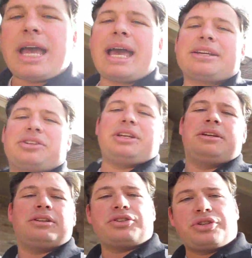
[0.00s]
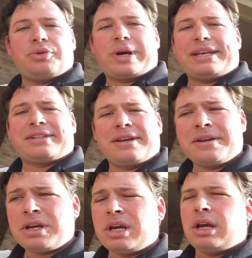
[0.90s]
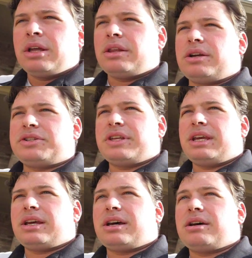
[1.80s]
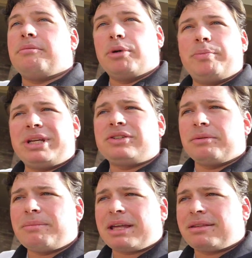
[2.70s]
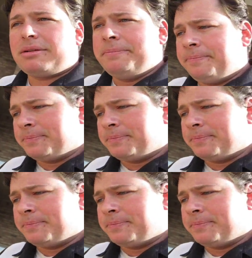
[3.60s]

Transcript: Actually, there's two ways. There's the uh, momentum method.